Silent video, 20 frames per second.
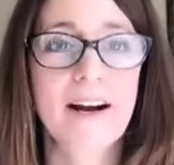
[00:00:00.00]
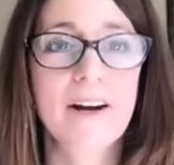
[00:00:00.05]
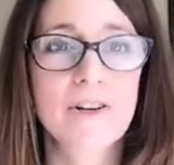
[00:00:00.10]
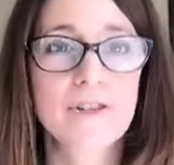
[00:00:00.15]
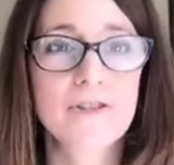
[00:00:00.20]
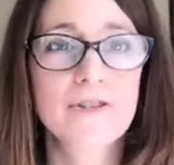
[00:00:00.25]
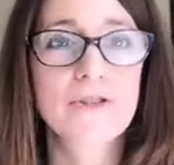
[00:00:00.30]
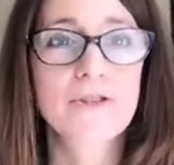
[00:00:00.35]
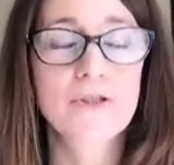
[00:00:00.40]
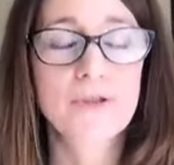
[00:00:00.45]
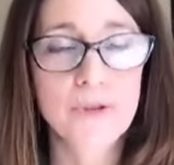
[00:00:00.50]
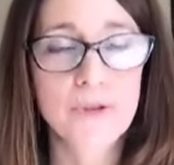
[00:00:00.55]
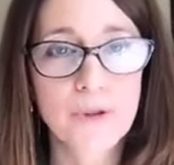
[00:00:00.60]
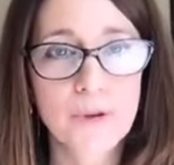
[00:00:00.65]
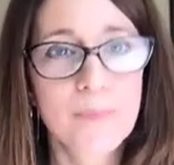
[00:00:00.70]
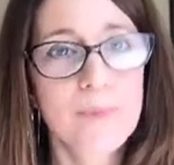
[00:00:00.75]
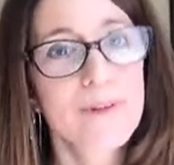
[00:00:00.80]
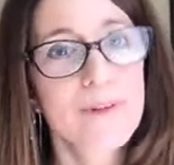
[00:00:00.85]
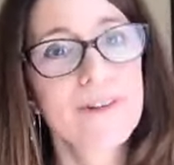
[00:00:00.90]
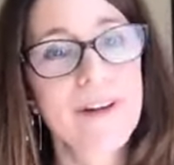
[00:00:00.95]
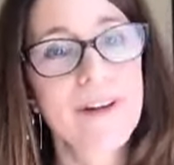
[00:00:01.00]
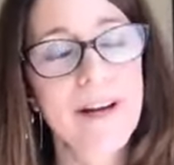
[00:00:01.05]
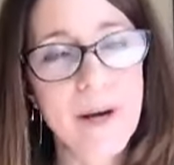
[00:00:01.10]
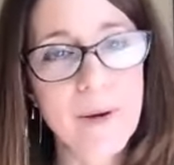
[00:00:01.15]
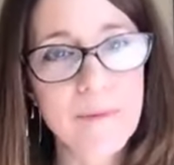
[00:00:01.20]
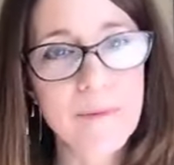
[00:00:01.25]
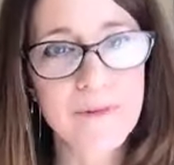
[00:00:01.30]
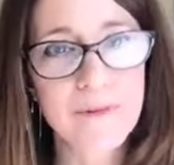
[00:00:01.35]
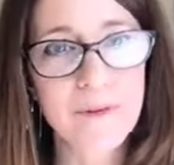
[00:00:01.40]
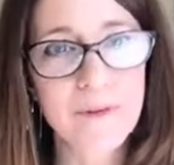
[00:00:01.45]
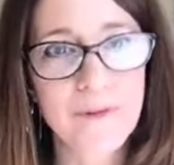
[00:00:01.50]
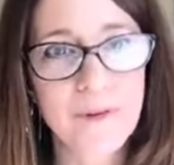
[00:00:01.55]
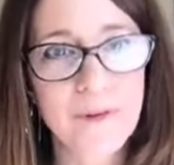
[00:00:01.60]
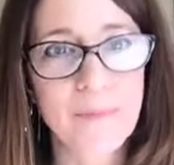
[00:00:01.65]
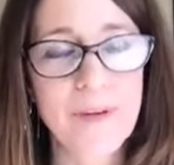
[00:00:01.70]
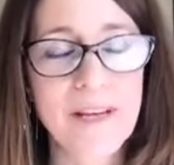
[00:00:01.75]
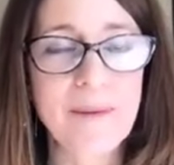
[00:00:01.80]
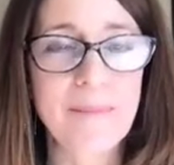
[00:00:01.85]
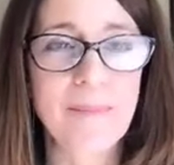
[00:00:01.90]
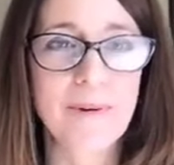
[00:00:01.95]
are super helpful for
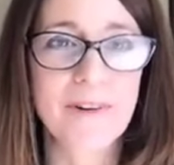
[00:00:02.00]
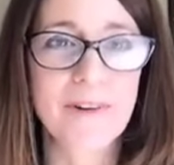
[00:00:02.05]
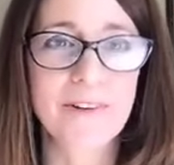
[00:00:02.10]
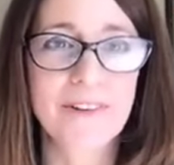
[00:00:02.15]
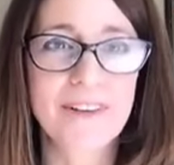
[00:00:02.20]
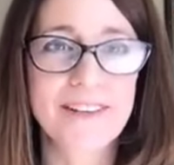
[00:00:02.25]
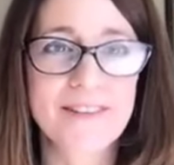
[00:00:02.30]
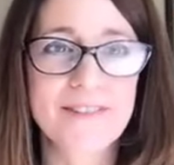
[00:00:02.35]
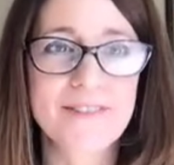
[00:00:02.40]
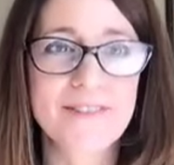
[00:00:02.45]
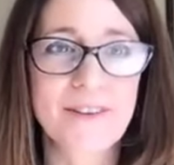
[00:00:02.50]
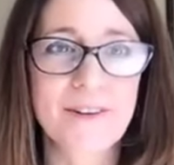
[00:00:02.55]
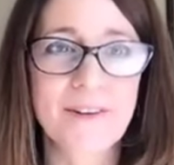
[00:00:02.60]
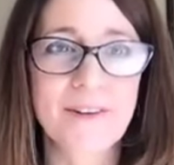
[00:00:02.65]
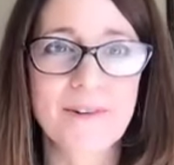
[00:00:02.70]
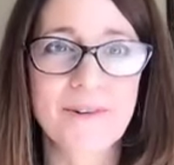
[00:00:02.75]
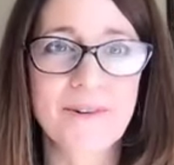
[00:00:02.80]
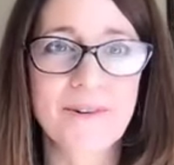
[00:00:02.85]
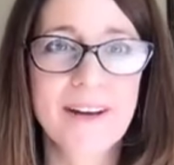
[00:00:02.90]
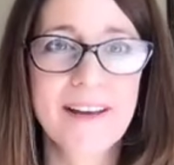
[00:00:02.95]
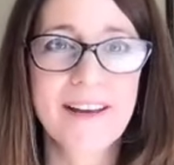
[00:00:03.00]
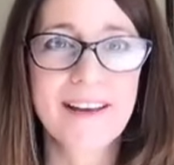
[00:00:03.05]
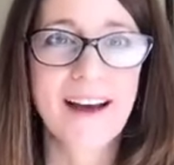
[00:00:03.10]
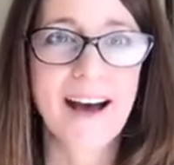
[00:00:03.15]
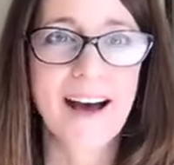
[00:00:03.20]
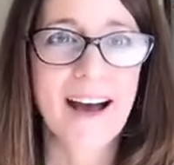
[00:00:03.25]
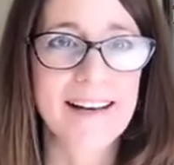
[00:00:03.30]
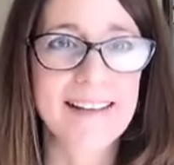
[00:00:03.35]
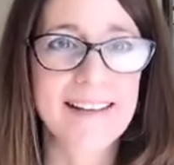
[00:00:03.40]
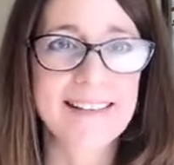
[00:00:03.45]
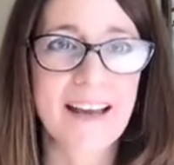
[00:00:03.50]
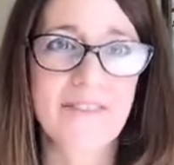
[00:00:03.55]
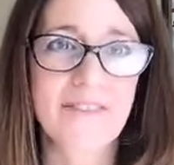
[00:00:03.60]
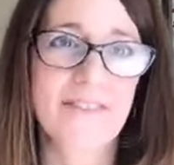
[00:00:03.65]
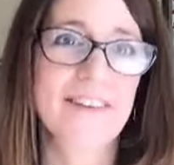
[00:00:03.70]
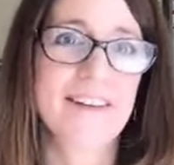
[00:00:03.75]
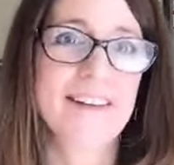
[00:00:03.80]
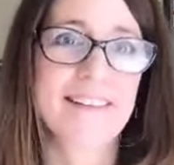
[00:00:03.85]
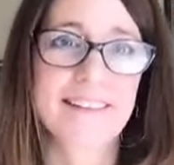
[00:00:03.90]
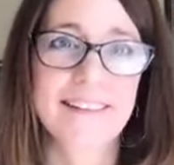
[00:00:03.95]
people. And so I
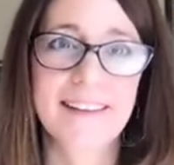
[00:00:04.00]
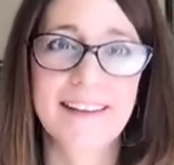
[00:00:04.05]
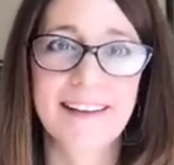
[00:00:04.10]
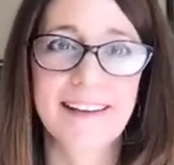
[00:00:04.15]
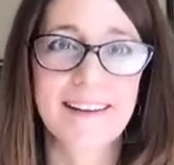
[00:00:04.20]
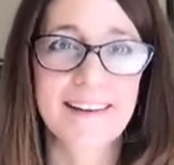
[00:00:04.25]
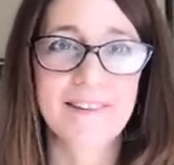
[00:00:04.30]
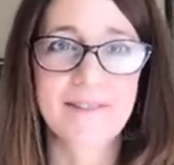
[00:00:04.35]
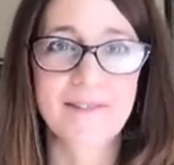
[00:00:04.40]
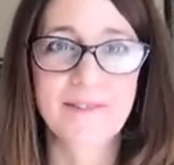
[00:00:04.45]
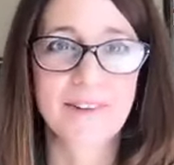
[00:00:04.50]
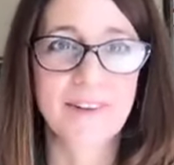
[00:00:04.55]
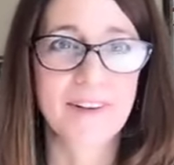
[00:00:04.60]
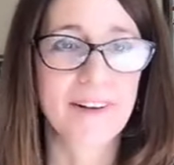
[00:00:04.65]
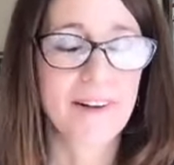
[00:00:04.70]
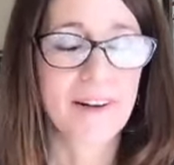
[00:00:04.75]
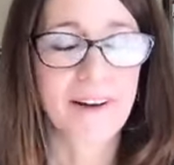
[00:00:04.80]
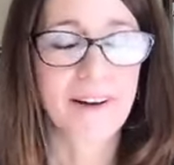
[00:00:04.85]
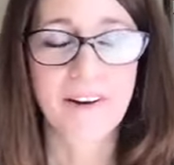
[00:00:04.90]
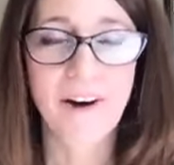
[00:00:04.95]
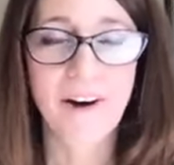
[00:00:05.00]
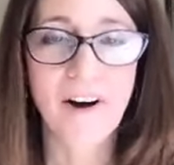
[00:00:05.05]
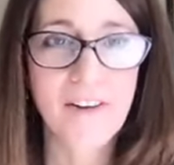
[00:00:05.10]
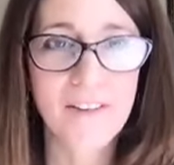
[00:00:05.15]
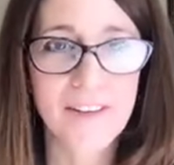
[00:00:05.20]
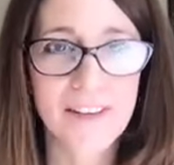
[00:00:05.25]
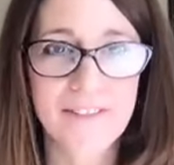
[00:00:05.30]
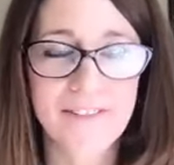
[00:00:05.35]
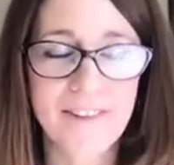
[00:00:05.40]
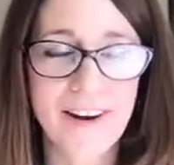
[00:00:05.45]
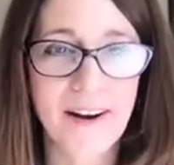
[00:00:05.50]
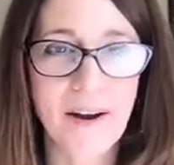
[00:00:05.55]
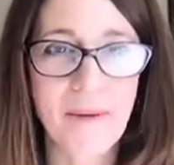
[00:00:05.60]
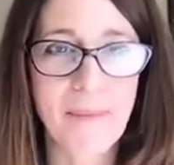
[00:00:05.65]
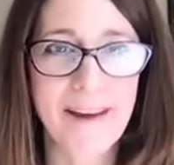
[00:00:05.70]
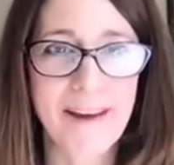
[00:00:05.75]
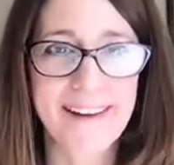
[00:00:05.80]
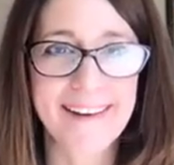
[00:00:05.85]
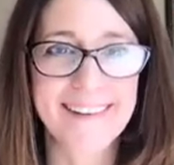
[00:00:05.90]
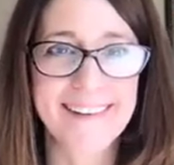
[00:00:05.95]
definitely would all in
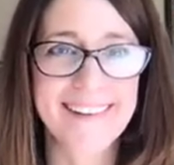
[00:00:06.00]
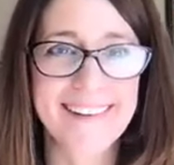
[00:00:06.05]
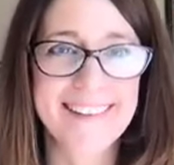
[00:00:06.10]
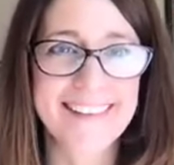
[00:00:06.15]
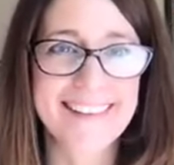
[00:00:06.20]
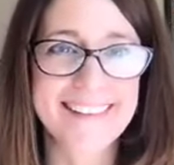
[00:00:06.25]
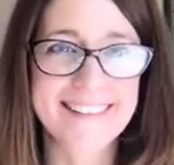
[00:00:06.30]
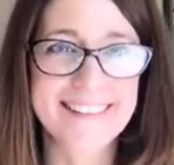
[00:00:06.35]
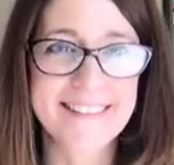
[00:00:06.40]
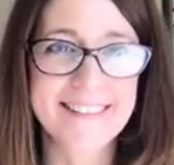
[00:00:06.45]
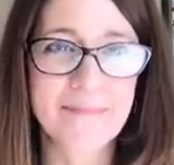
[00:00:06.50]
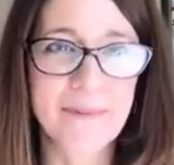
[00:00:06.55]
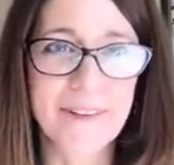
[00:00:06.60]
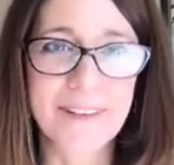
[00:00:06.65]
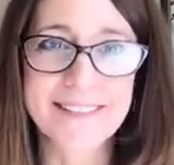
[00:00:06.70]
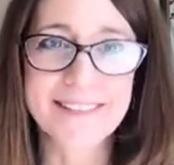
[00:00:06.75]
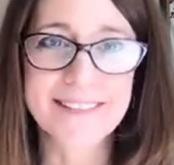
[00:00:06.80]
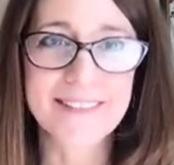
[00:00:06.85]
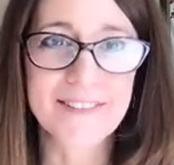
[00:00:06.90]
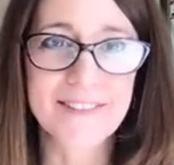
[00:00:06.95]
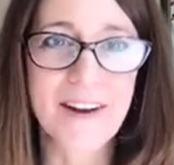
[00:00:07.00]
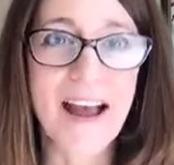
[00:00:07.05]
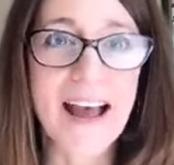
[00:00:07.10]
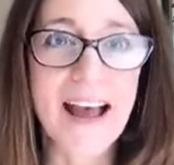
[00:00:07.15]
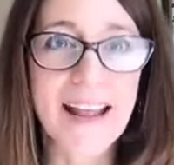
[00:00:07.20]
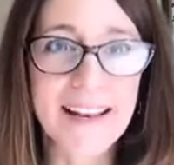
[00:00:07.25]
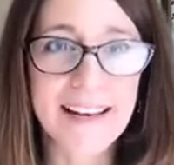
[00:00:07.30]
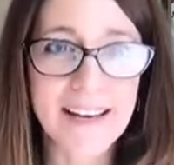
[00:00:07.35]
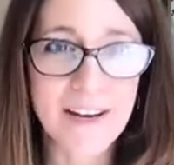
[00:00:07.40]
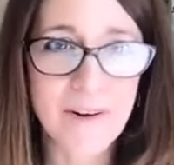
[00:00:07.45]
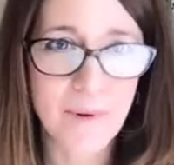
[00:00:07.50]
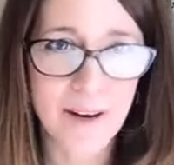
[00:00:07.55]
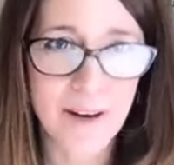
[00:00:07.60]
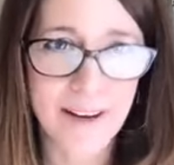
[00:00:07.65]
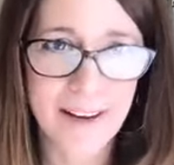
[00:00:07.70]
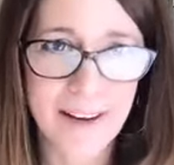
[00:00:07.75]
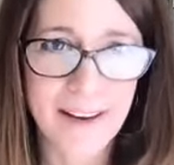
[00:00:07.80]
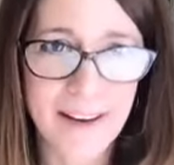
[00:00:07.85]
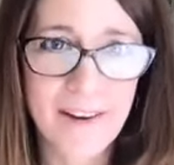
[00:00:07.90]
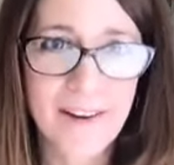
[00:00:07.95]
recommend this book oh. to
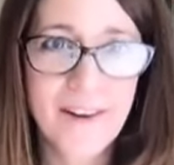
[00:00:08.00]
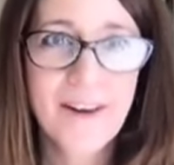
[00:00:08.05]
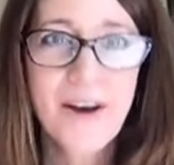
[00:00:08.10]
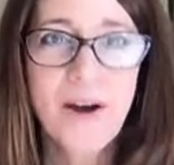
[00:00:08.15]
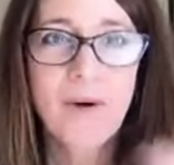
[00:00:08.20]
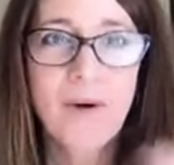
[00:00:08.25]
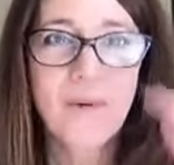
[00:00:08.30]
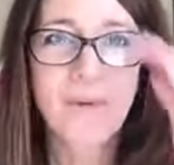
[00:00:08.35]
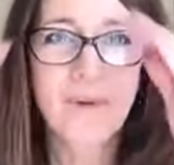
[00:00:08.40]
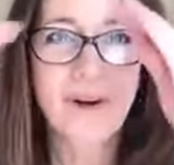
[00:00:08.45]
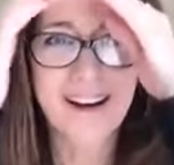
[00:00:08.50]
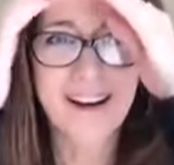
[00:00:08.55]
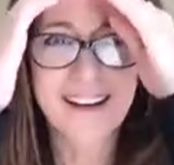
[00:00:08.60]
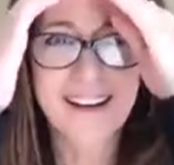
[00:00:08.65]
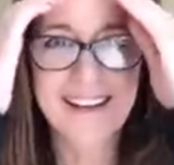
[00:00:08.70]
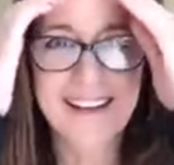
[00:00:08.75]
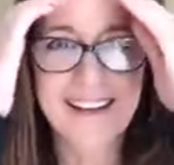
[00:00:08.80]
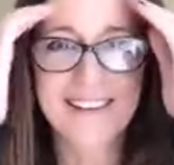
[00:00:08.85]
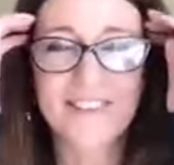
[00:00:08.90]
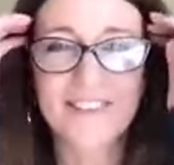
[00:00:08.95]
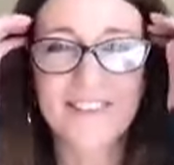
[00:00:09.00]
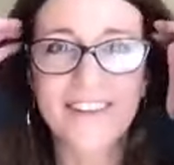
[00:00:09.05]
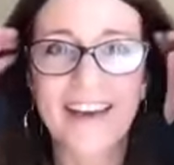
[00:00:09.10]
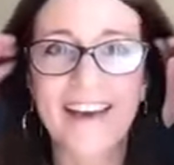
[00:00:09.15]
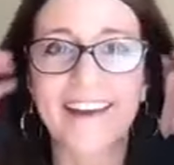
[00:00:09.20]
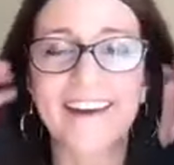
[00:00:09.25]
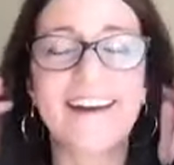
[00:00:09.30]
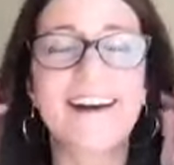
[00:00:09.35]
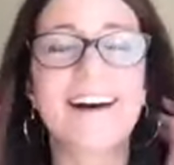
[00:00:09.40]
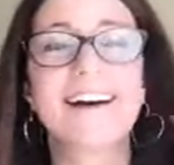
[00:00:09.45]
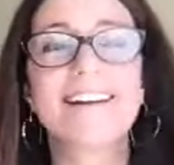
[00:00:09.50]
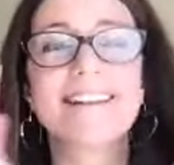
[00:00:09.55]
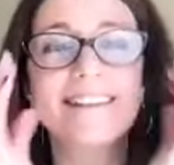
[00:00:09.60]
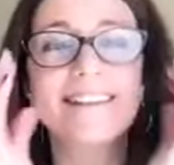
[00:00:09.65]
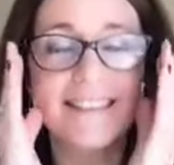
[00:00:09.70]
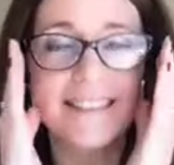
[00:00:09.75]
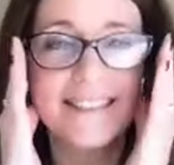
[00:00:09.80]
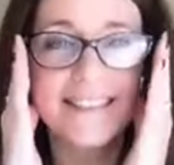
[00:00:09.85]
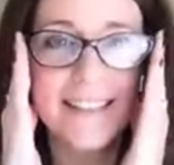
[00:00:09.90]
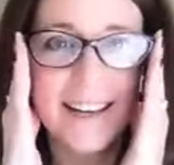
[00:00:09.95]
anyone wanting to get
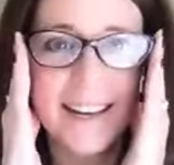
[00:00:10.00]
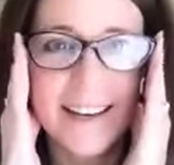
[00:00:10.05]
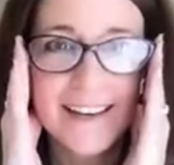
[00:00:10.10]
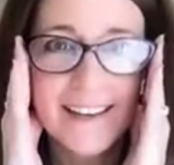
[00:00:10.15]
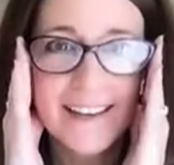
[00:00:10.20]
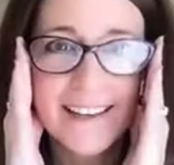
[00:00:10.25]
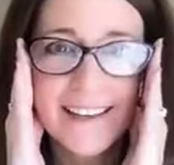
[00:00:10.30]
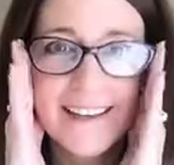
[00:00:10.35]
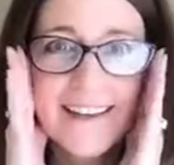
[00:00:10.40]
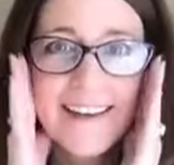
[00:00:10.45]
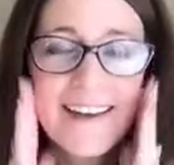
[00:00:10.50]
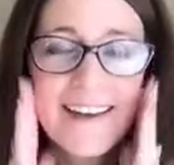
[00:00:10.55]
unstuck.